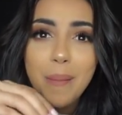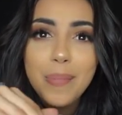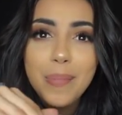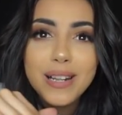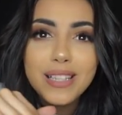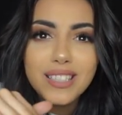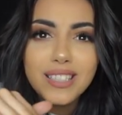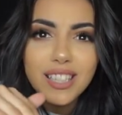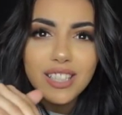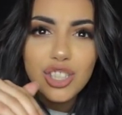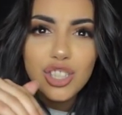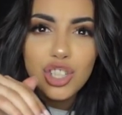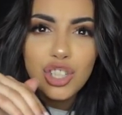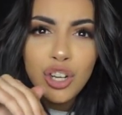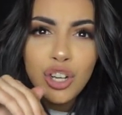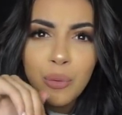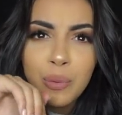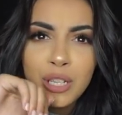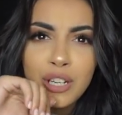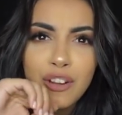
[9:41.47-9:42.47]
but it's like, do
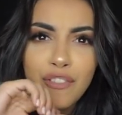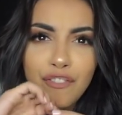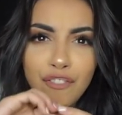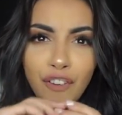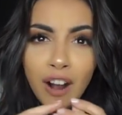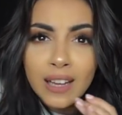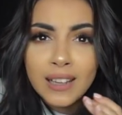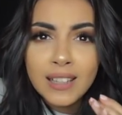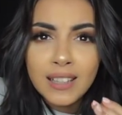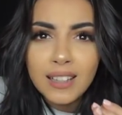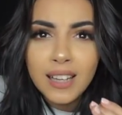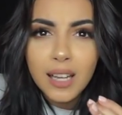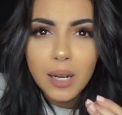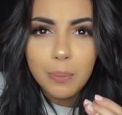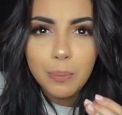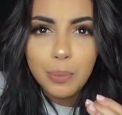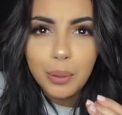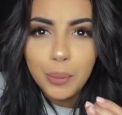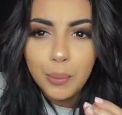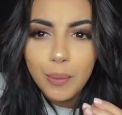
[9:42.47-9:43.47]
you know when you finally let
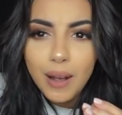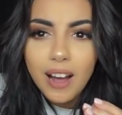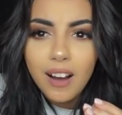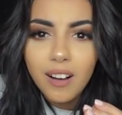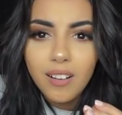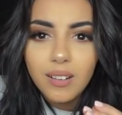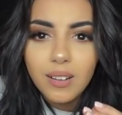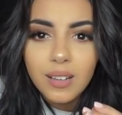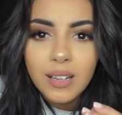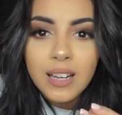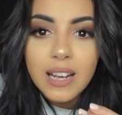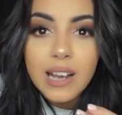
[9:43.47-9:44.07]
a poo out?